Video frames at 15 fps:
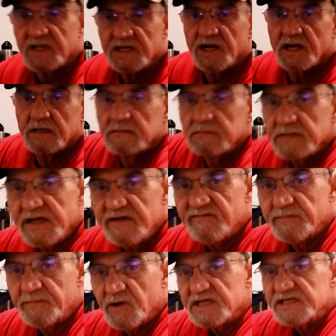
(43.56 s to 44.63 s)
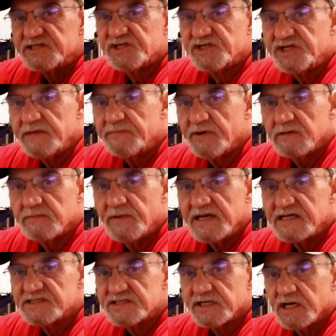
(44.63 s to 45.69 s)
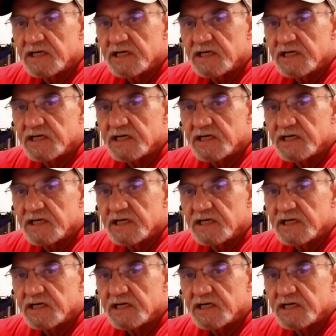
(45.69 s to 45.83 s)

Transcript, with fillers: You know, everybody's cheapo place to go